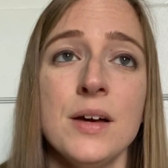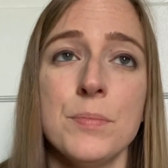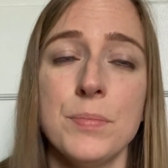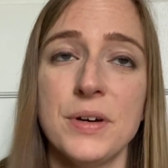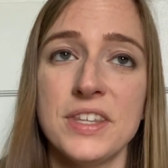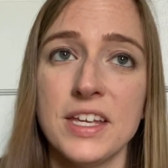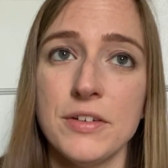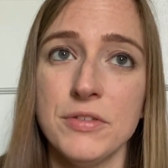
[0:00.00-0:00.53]

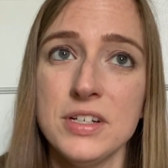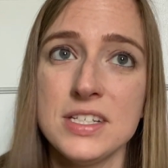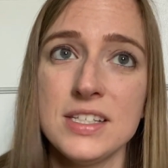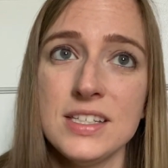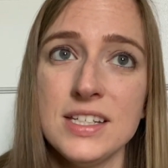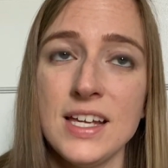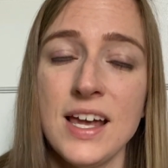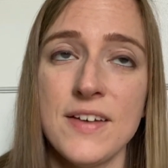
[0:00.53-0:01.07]
But they
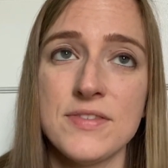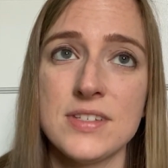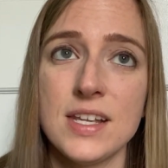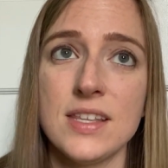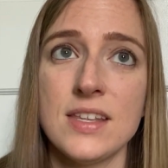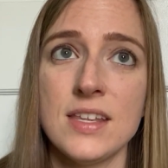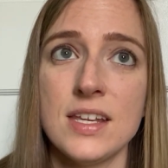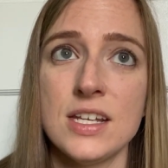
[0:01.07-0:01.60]
recently have
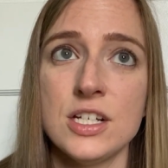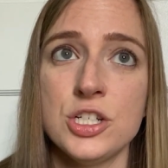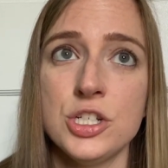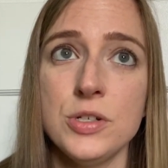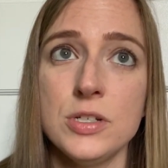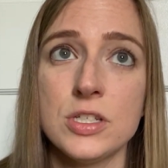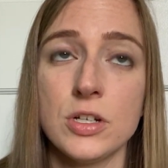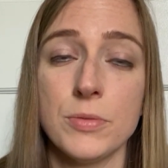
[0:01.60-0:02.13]
said that it
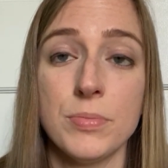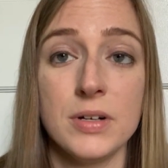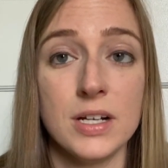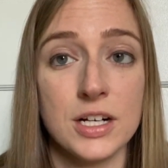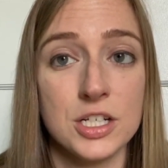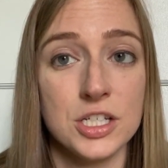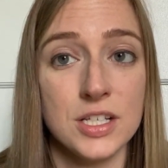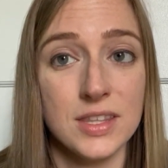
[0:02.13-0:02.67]
should start
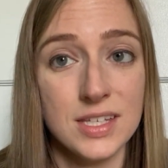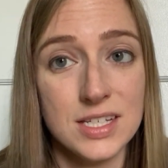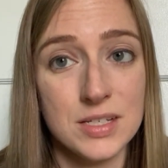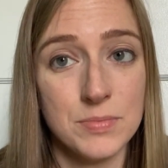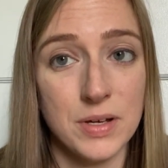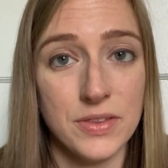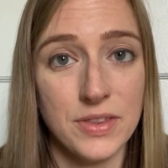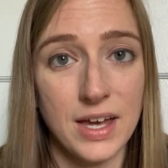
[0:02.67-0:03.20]
production this
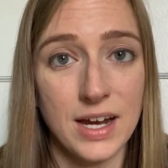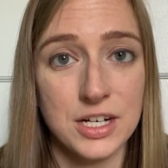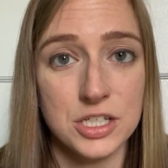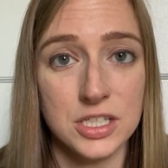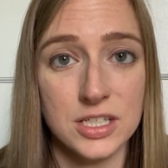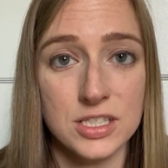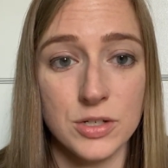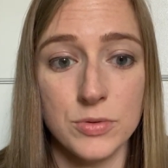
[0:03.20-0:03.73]
month,
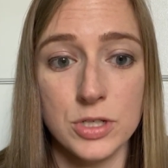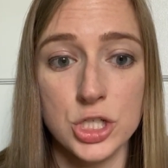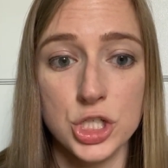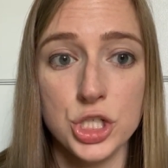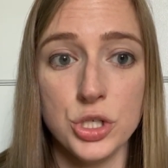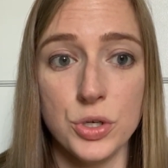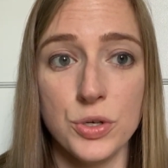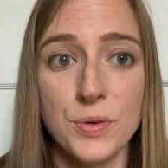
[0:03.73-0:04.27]
actually, so in
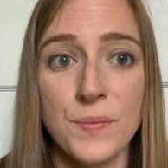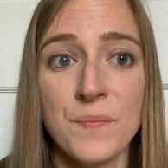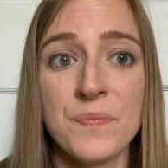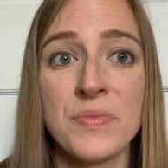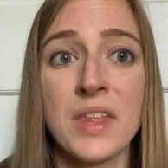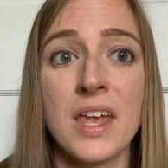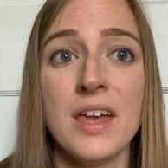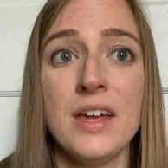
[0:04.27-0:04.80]
June.
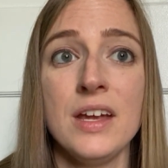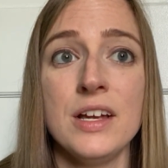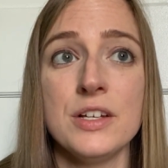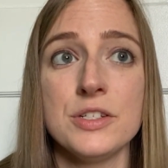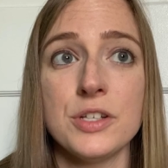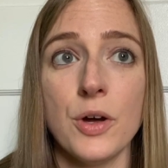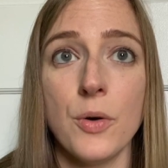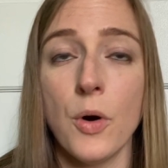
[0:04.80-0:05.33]

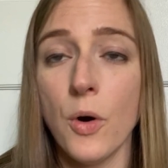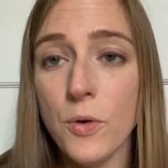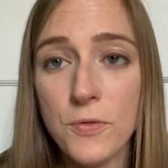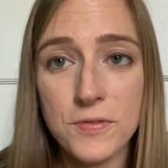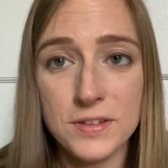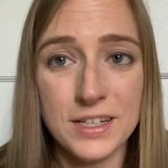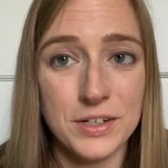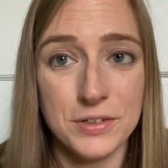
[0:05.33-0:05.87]
So
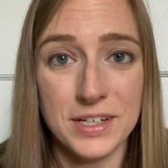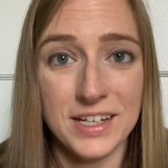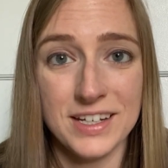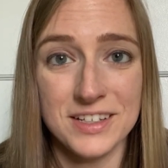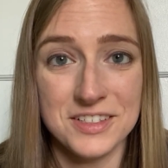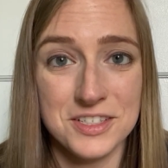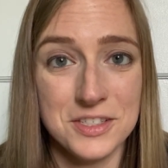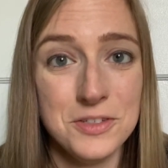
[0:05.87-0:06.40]
hopefully it'll get
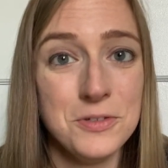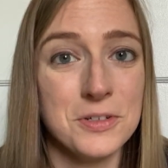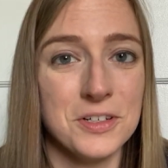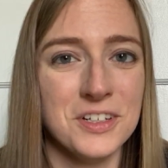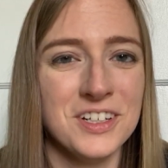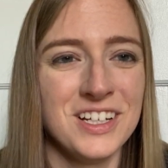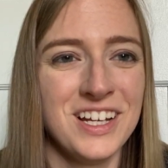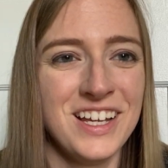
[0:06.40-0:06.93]
here sooner.
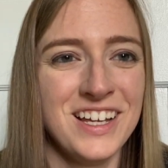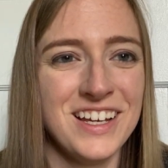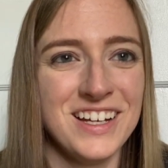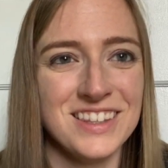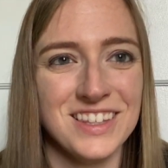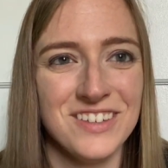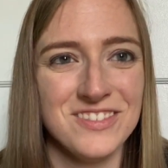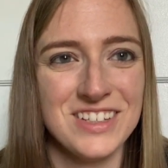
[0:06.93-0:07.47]

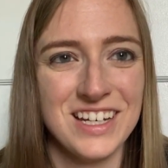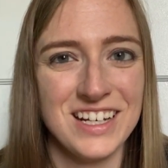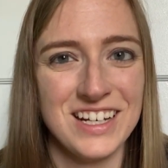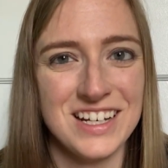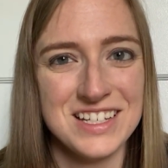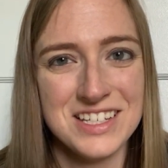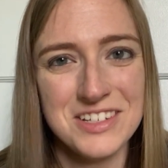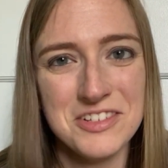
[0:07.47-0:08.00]
I'd love to get it
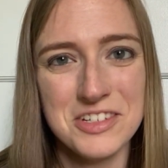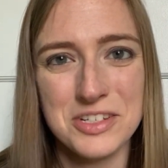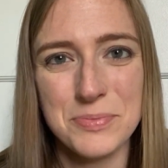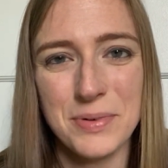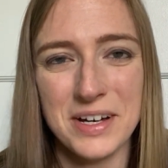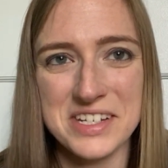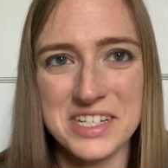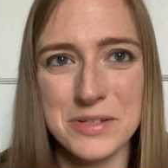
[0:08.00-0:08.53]
as soon as
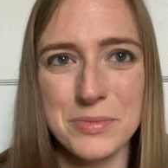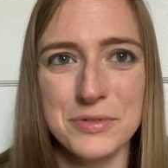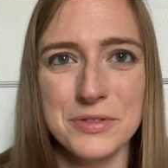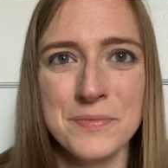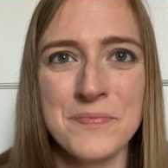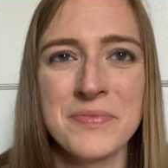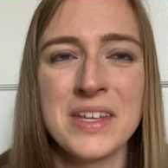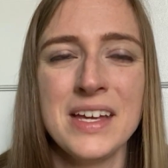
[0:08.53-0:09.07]

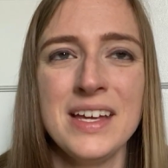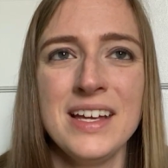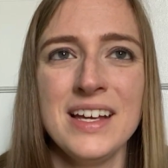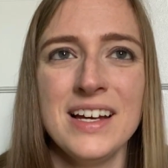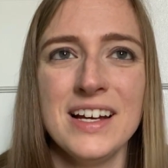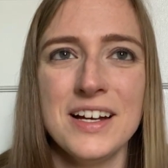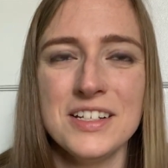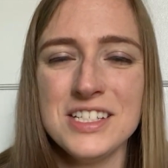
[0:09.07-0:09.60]
possible,
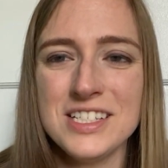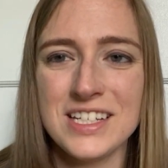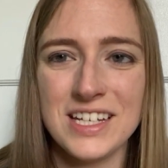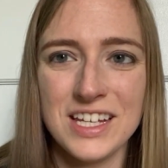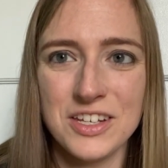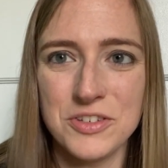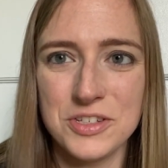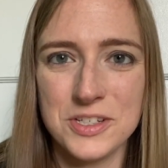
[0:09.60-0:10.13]
just to
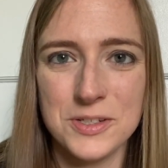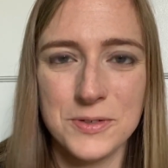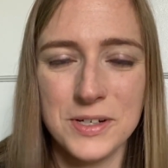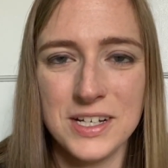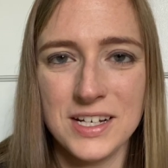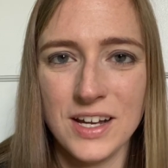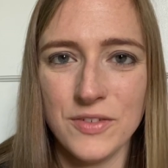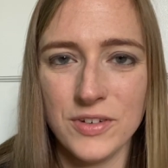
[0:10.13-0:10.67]
get used to it
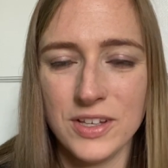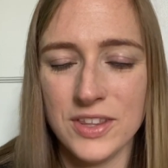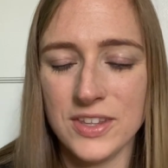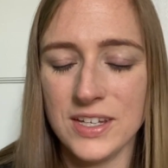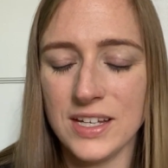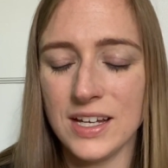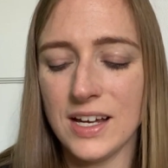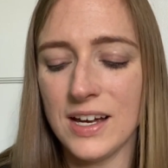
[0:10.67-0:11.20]
and
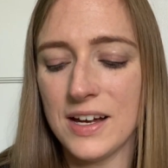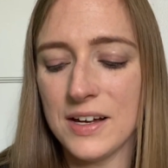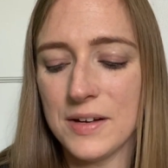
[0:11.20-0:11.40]
everything.